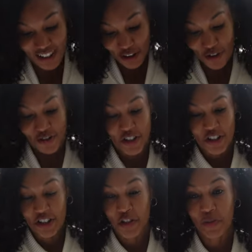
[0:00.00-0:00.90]
Hopefully you
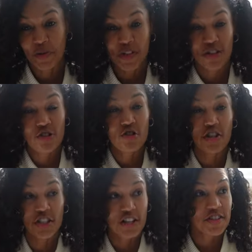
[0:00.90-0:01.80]
can hear me with the
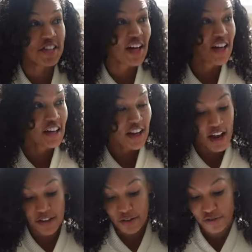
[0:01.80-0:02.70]
construction outside
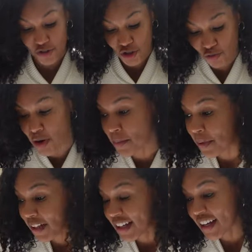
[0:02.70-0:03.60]
and the fridge
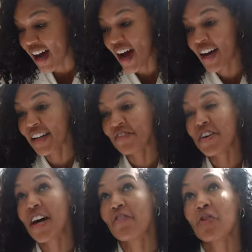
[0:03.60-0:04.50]
rumbling. I have
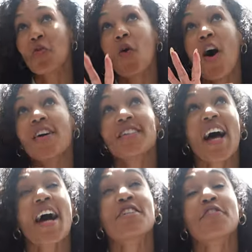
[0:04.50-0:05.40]
never walked
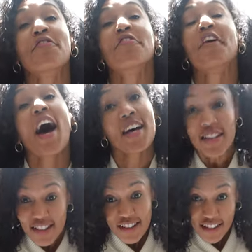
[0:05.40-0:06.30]
as
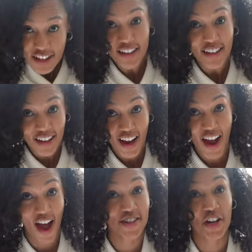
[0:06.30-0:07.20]
fast
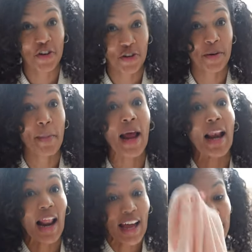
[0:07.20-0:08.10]
as I could in my
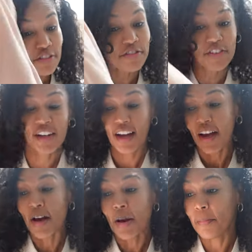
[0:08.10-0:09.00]
life.
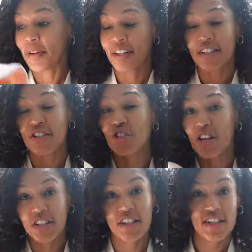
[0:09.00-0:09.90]
Because
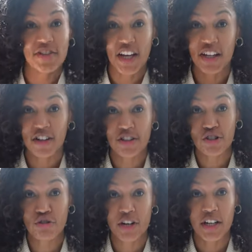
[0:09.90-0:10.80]
just as I was getting on the
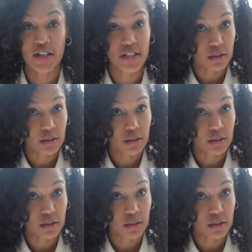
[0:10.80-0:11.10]
train, I was